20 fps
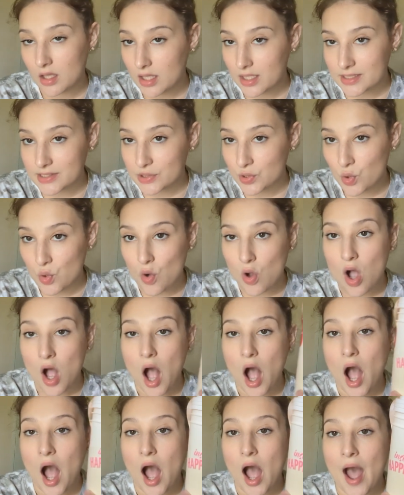it's cool.
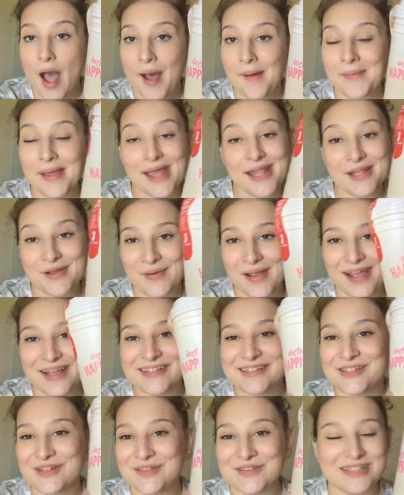Uh, anyway,
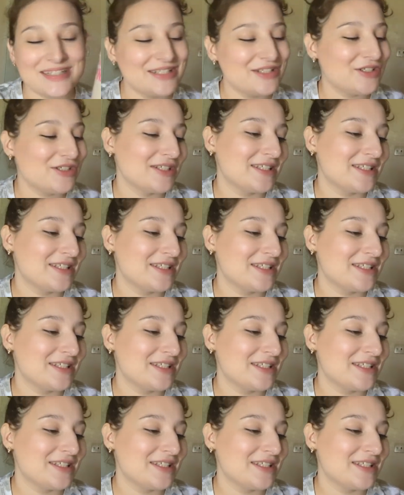so these